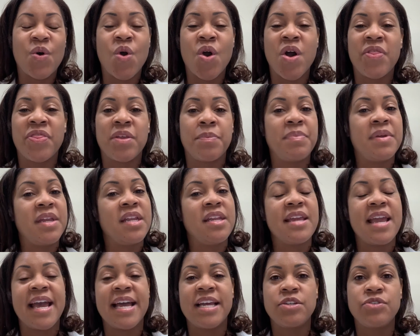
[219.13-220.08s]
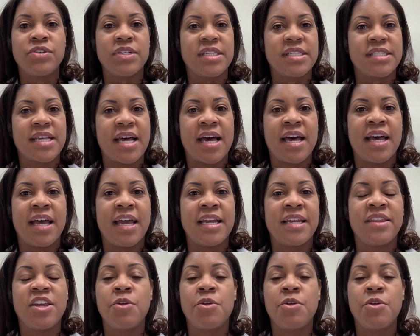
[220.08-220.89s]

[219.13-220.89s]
on the pediatric side,